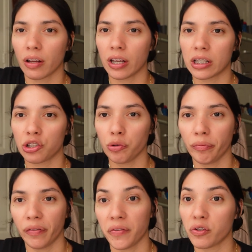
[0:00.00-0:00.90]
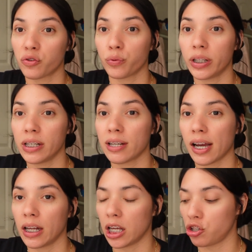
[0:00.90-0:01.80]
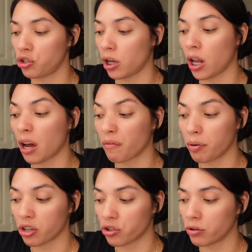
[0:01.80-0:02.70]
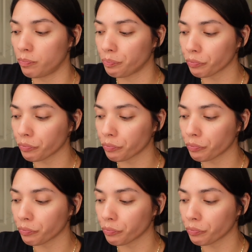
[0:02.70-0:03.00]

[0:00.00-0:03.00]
it super feels really tight, like a lot of pressure.